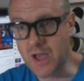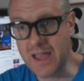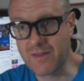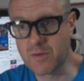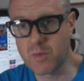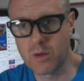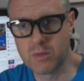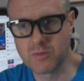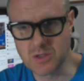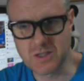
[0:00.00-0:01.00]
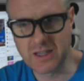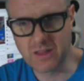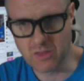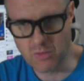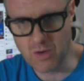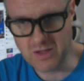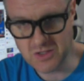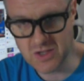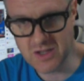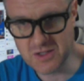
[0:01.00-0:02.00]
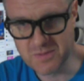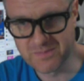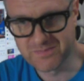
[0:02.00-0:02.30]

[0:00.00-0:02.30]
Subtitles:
I have a problem just getting the right size.